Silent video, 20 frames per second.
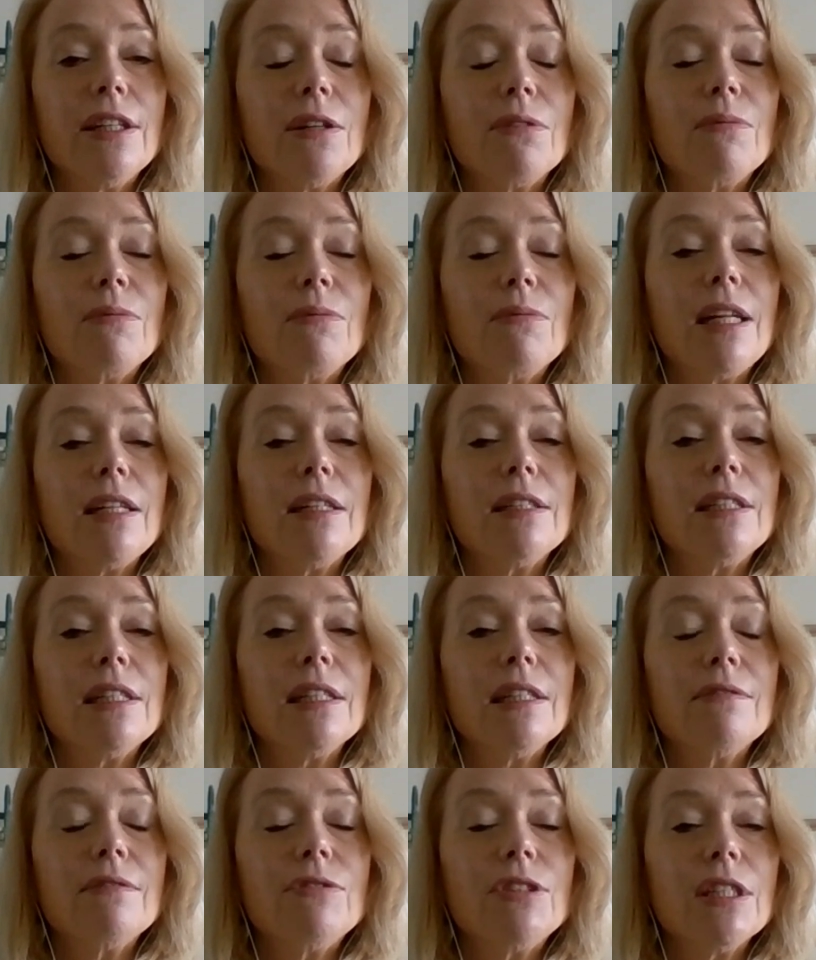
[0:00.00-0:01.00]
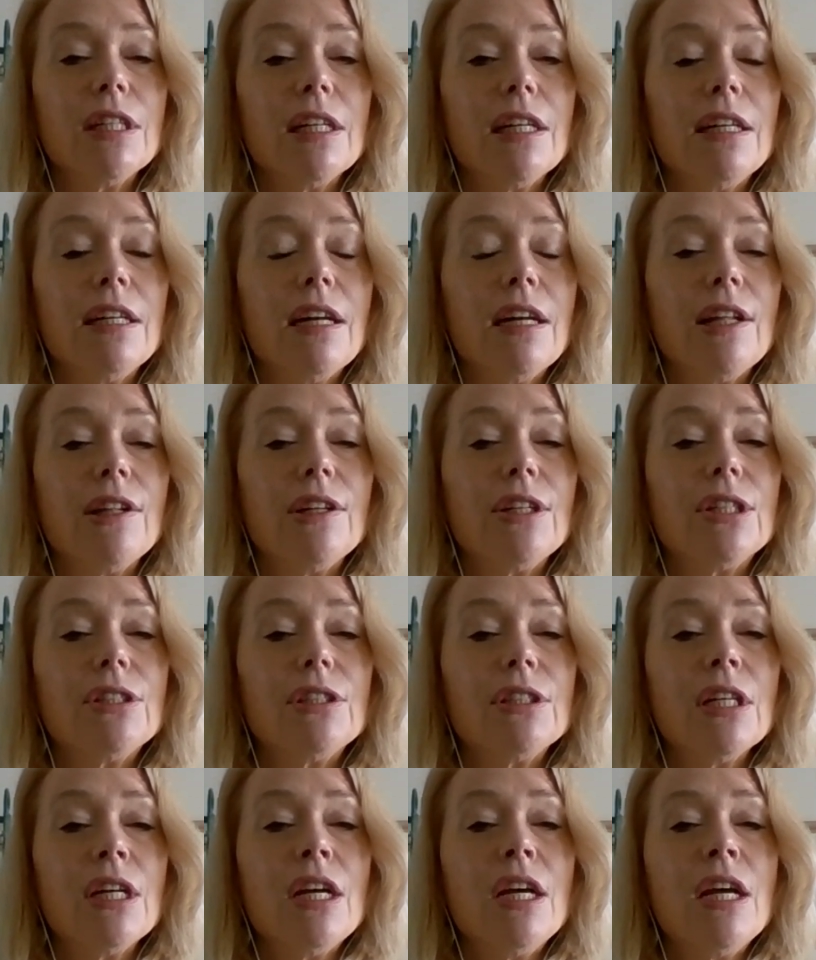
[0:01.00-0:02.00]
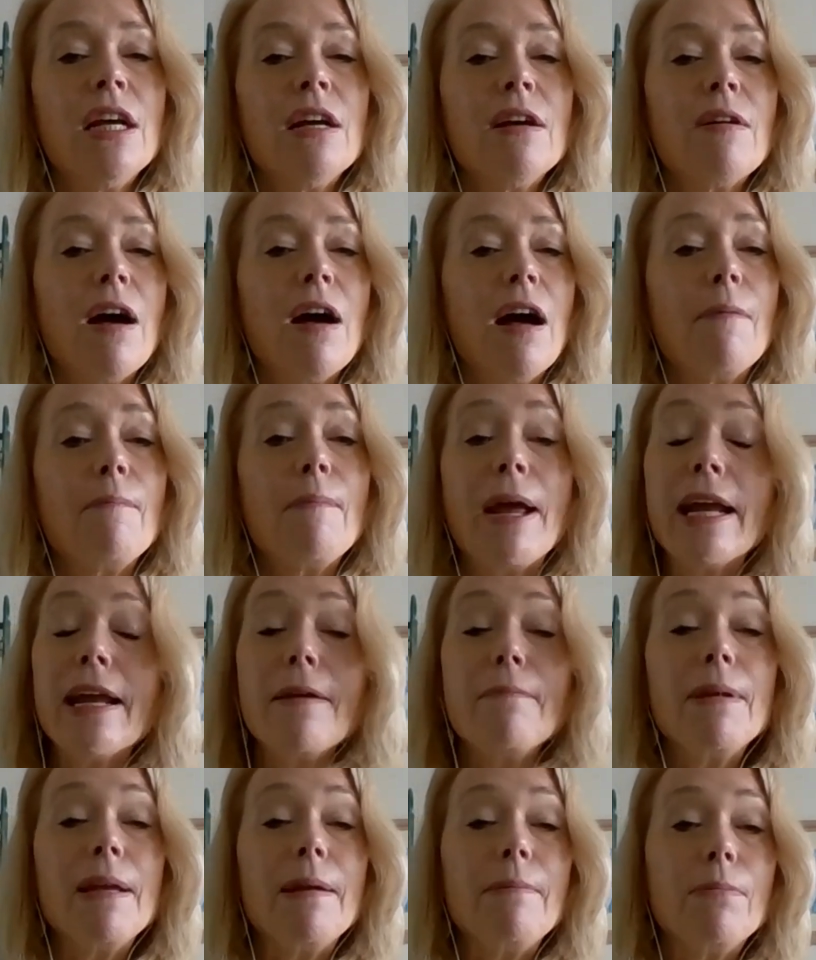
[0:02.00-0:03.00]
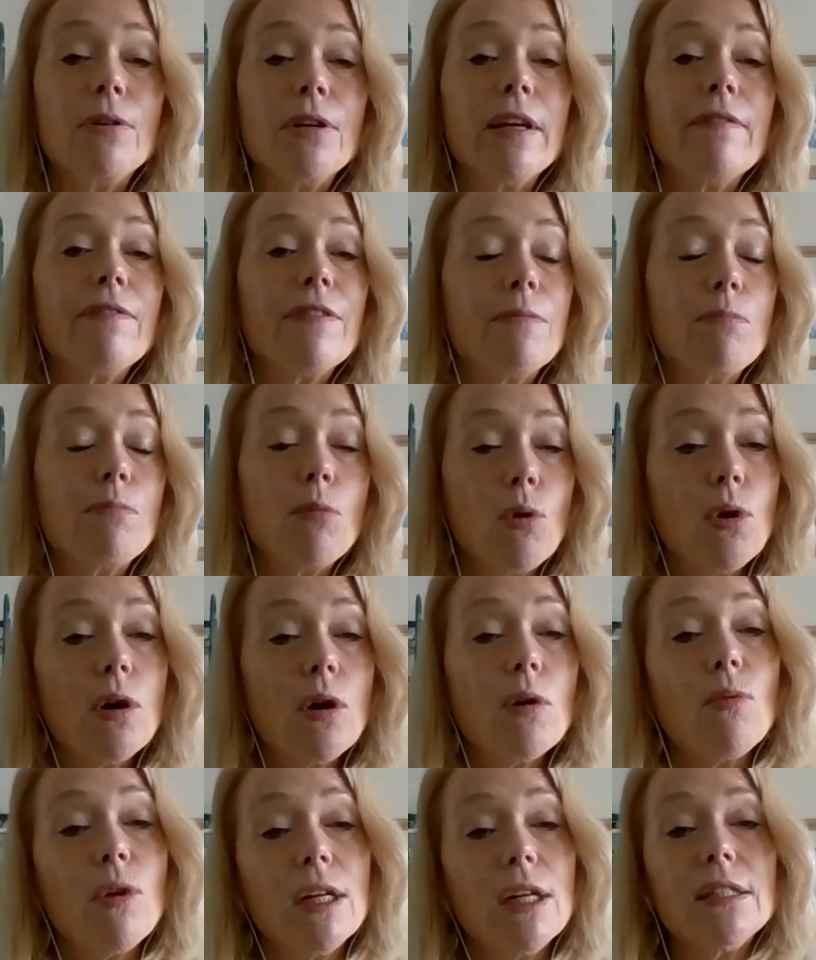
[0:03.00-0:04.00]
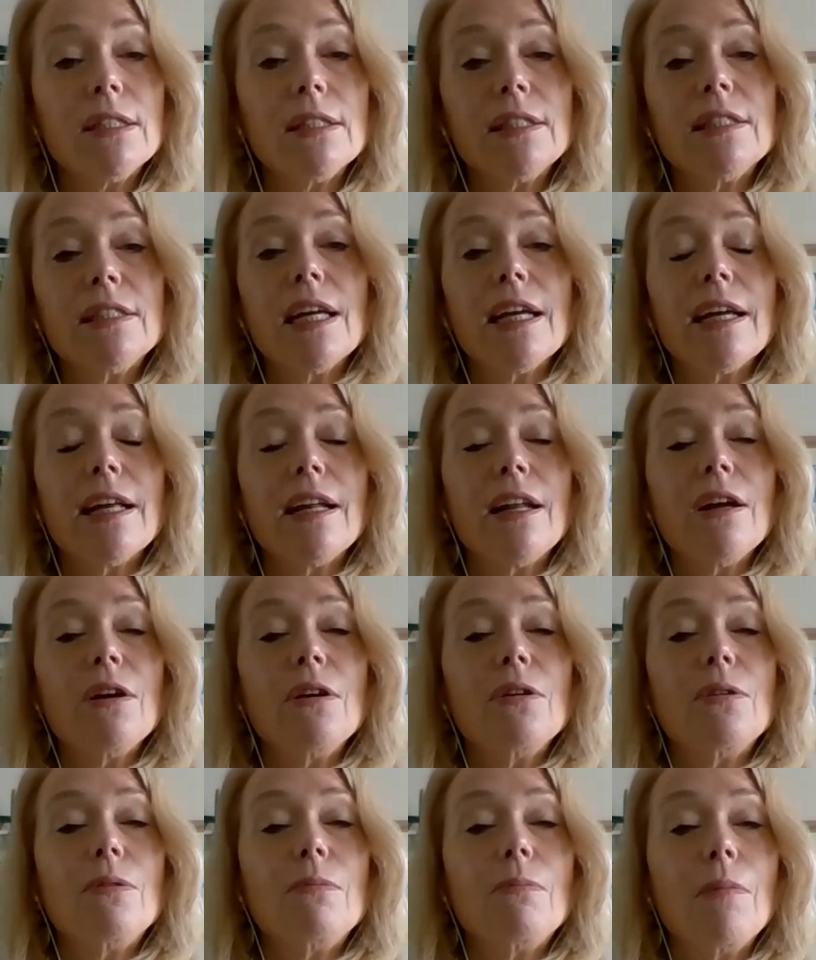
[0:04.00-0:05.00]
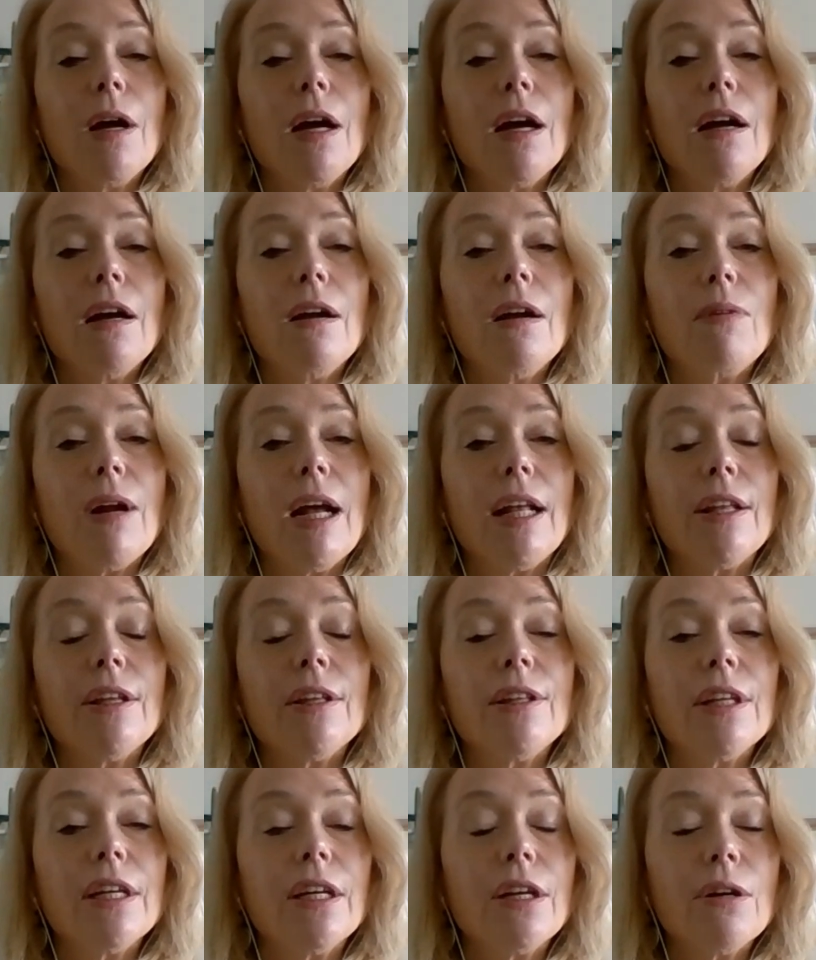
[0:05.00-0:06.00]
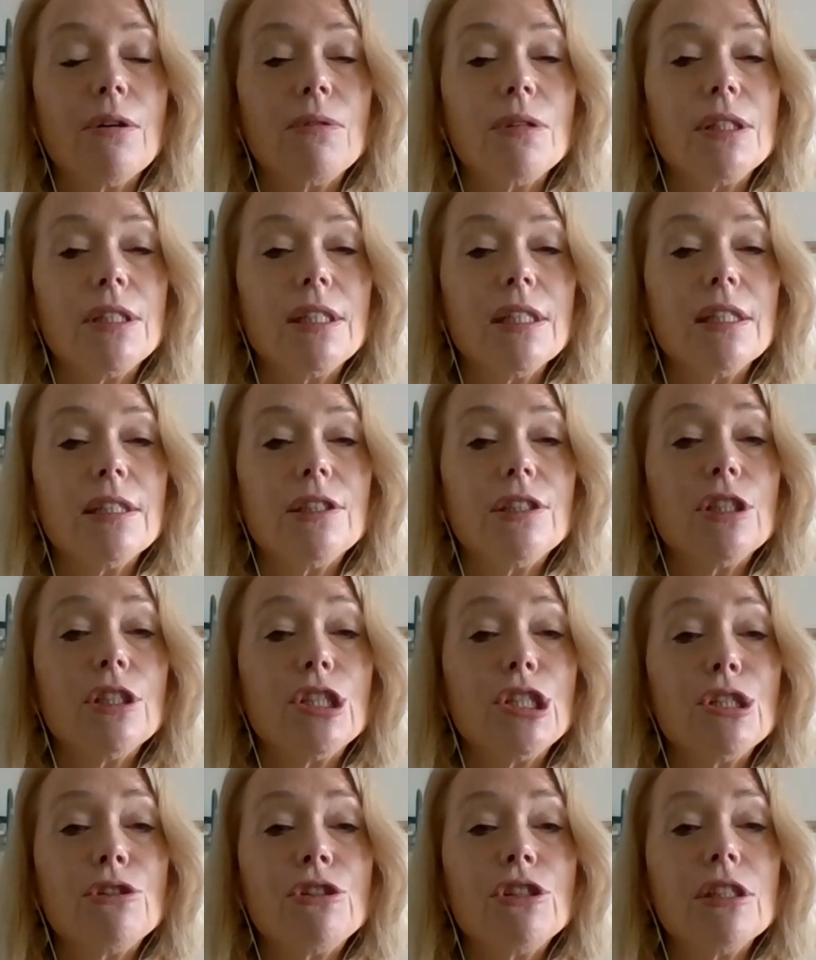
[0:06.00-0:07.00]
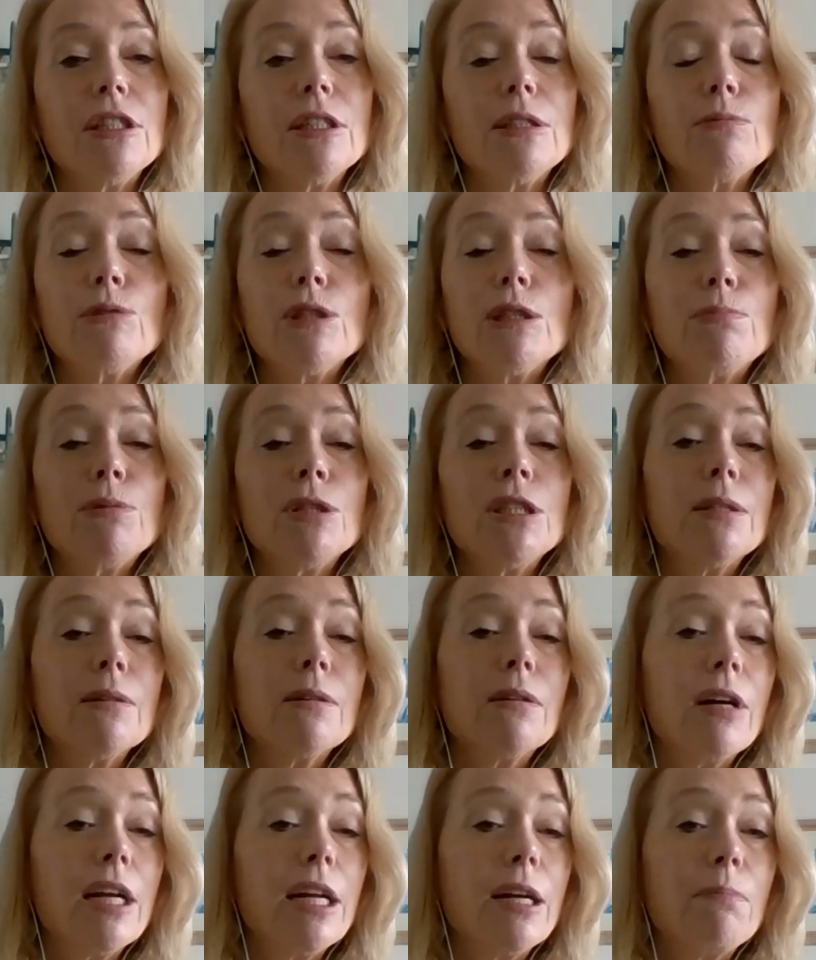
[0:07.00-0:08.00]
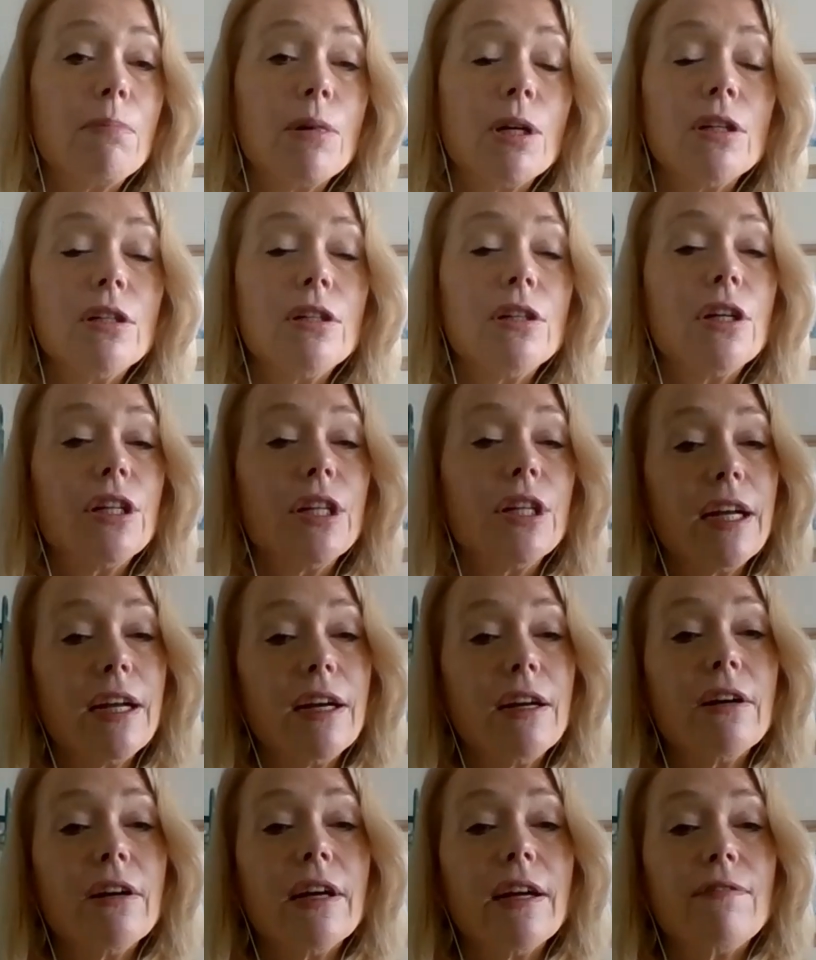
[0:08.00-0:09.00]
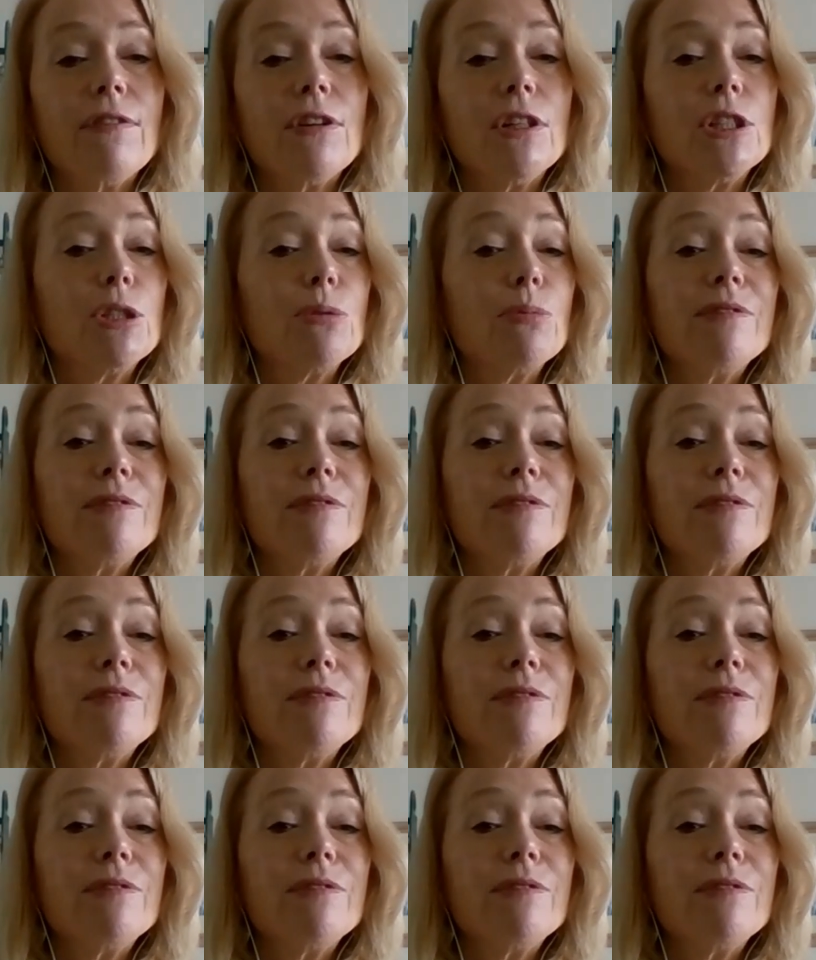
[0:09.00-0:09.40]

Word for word: their relatives and others, uh, making people even more want to stay at home uh, rather than go into institutions, which puts a greater burden on the caregivers.